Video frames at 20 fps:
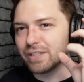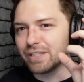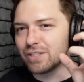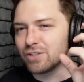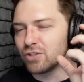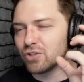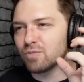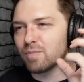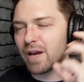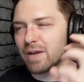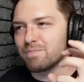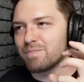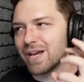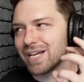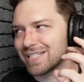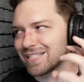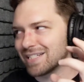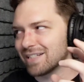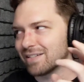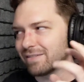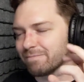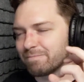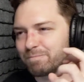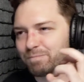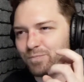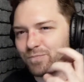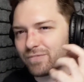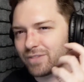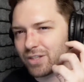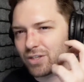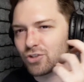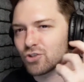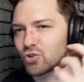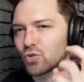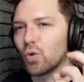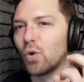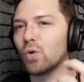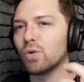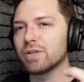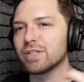do my best to
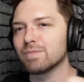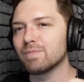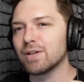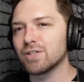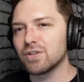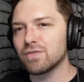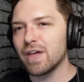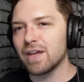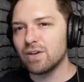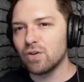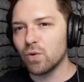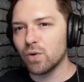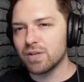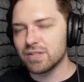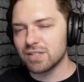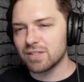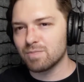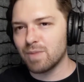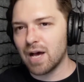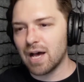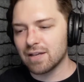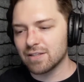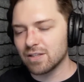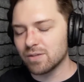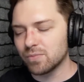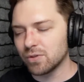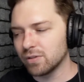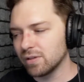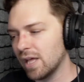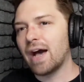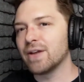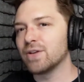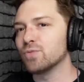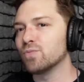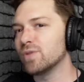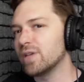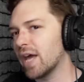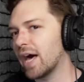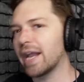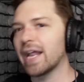control as much of that noise as possible. I do
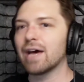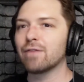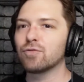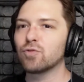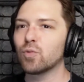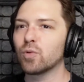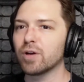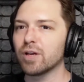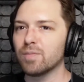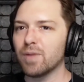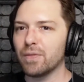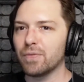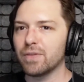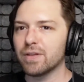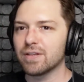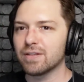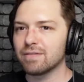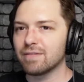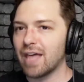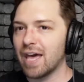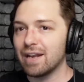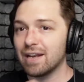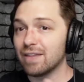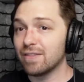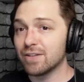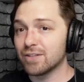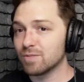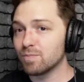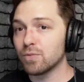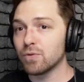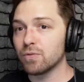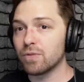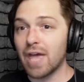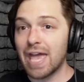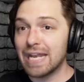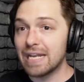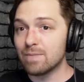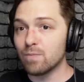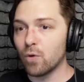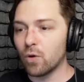not have to worry about that in this booth
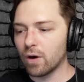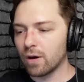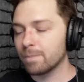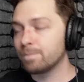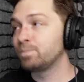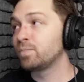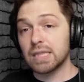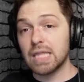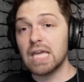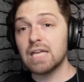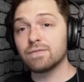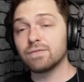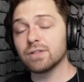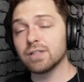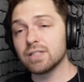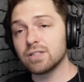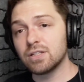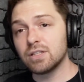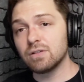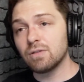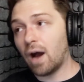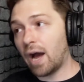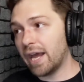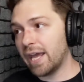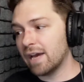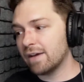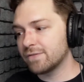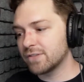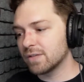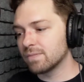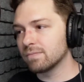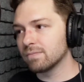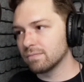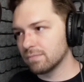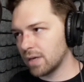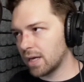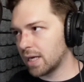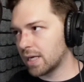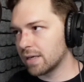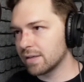anymore. And thankfully, too, I have
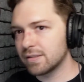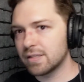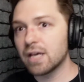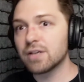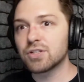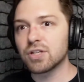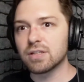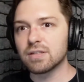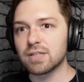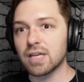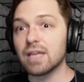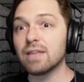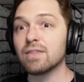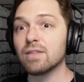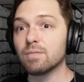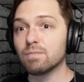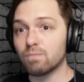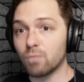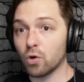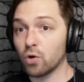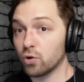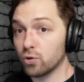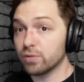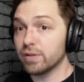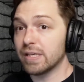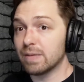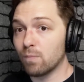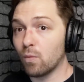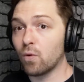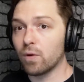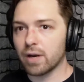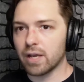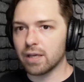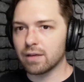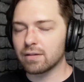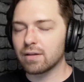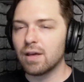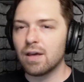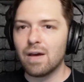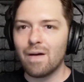some sessions in the early morning
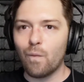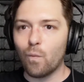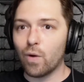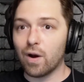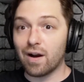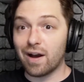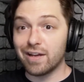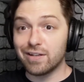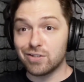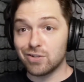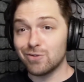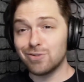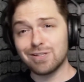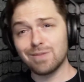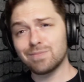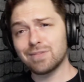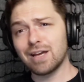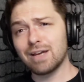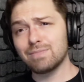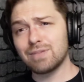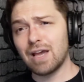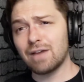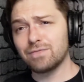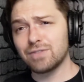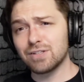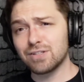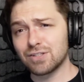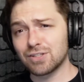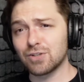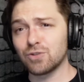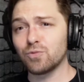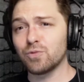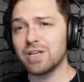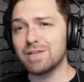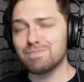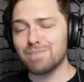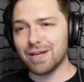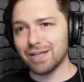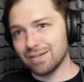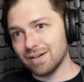where I do sometimes have to
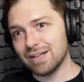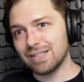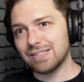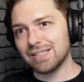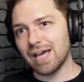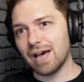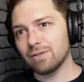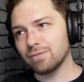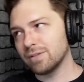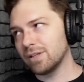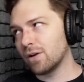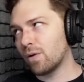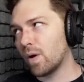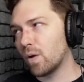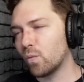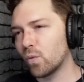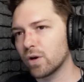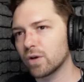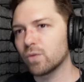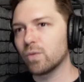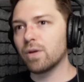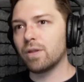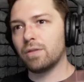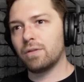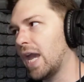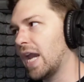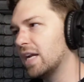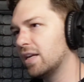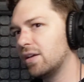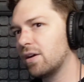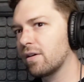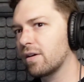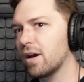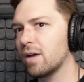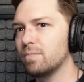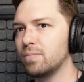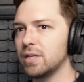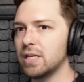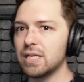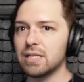scream my guts out. You know, I'll work with ADR
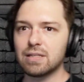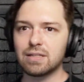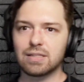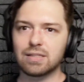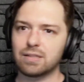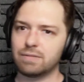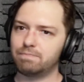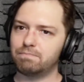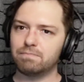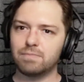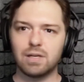companies